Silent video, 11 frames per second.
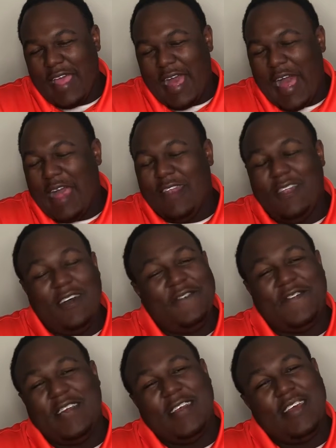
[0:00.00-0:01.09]
I
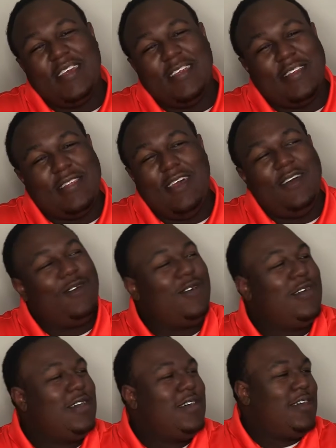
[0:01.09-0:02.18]
loved it. So,
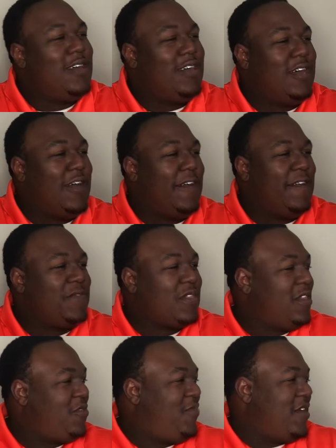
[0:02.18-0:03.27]

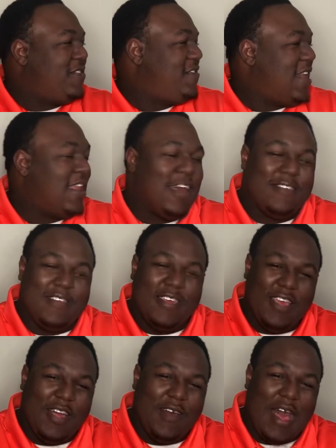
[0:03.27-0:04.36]
special shout out to
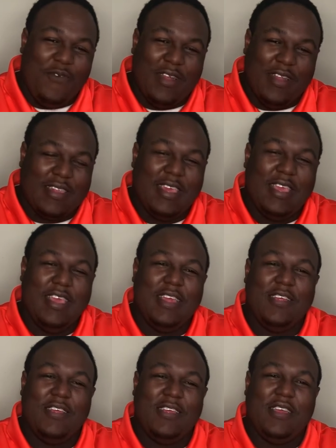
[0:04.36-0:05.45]
him. I want to
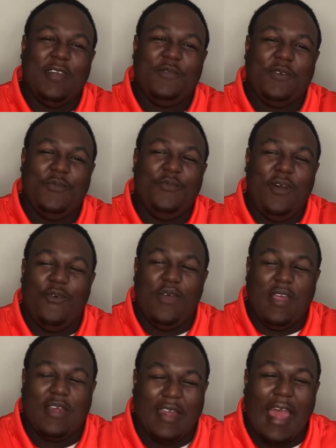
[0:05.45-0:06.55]
see him do more
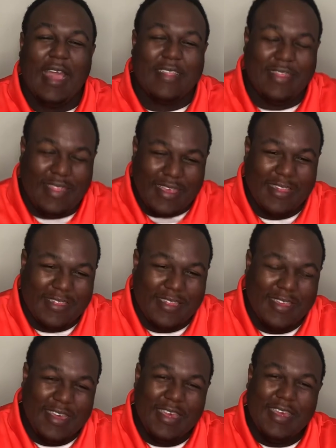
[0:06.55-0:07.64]
work like this.
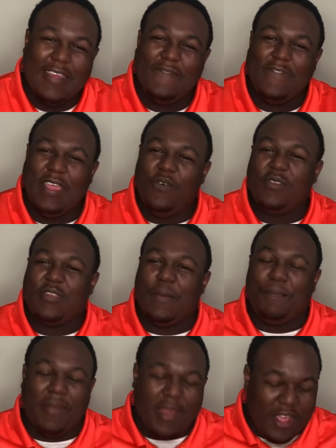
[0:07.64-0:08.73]
It was a
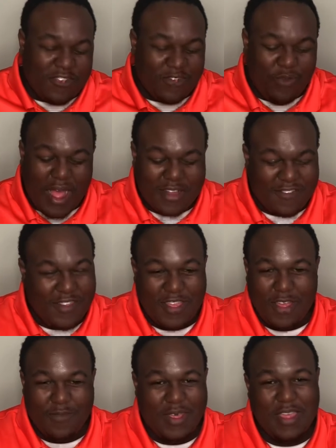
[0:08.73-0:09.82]
pleasure watching
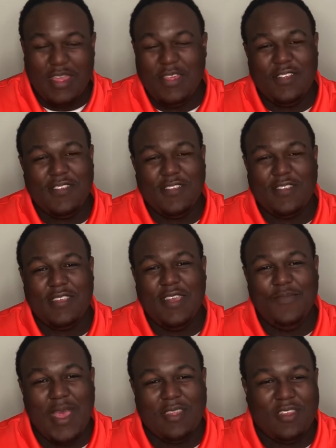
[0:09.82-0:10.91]
him.
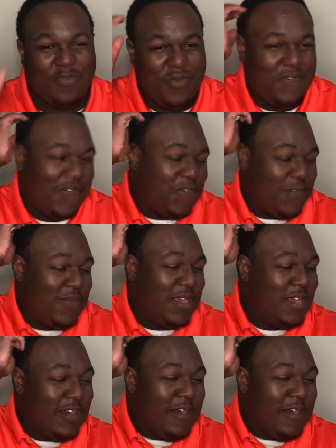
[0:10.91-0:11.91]
It made this movie for me.